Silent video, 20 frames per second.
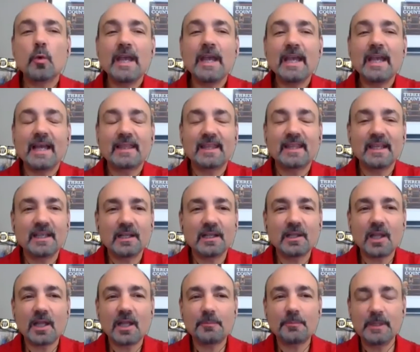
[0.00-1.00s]
way. I think a
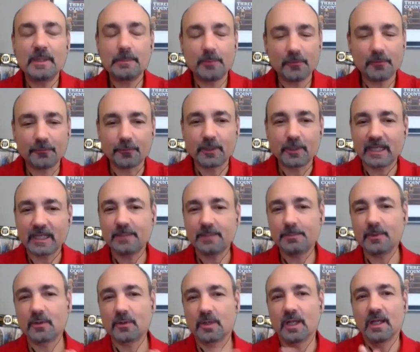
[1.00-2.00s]
lot of people forget
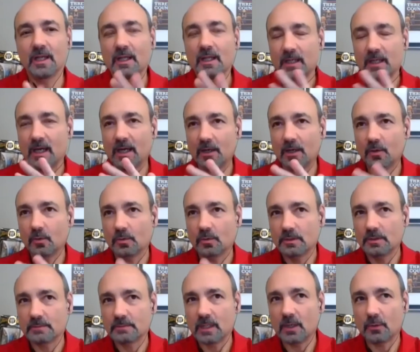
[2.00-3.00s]
about how
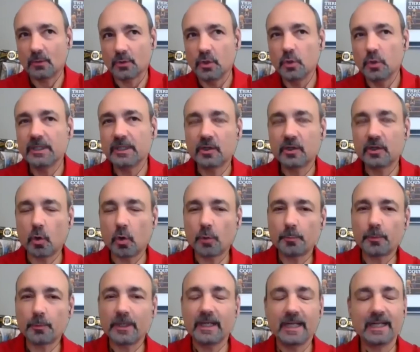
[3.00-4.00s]
you can
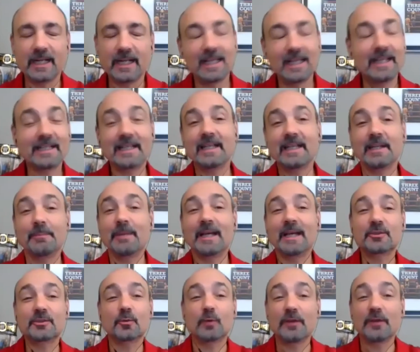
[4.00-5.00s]
incorporate, and I hate getting
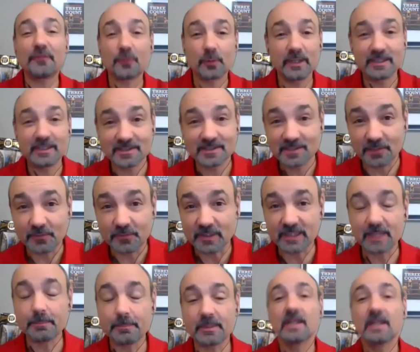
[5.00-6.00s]
back to referees and stuff
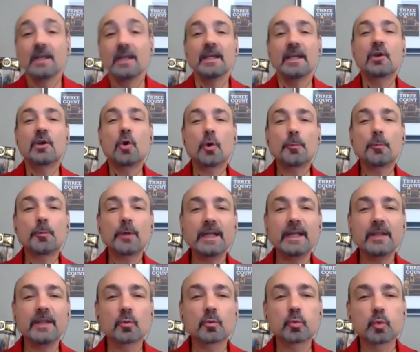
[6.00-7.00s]
like that, but
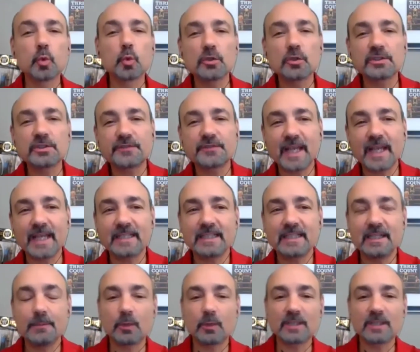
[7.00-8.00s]
incorporating the rules of tag
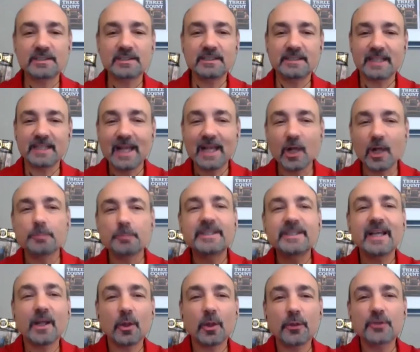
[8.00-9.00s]
team wrestling to help
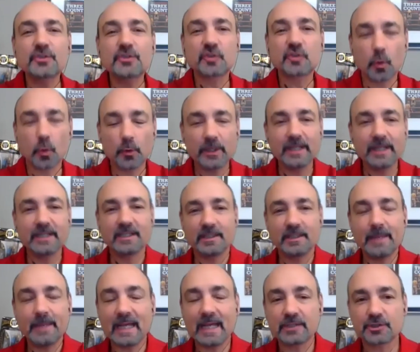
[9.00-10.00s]
tell the story in
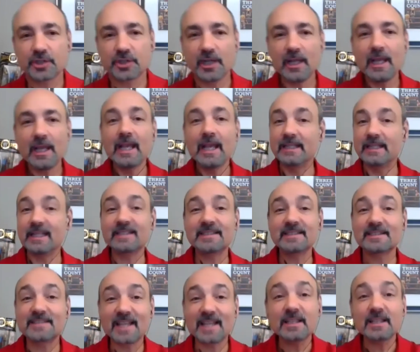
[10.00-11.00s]
the match. And
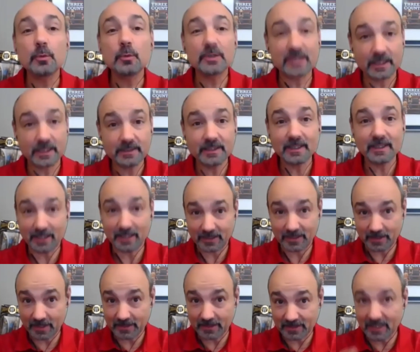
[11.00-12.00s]
that's exactly what they did
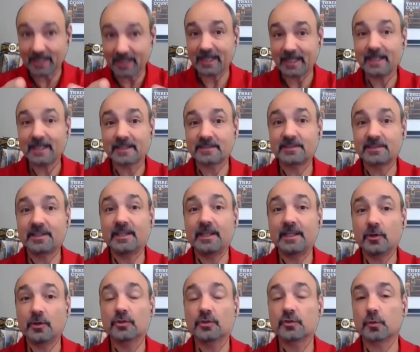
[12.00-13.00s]
at that NXT
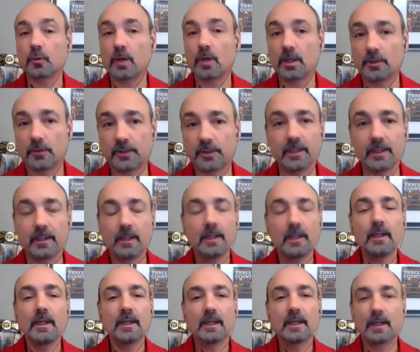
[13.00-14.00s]
here in Toronto.
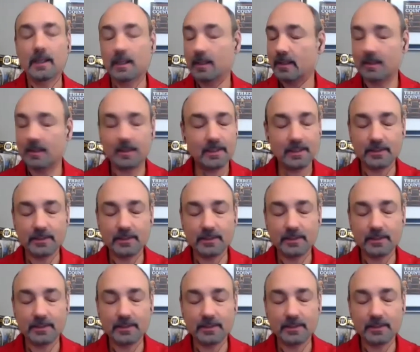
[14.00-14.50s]
I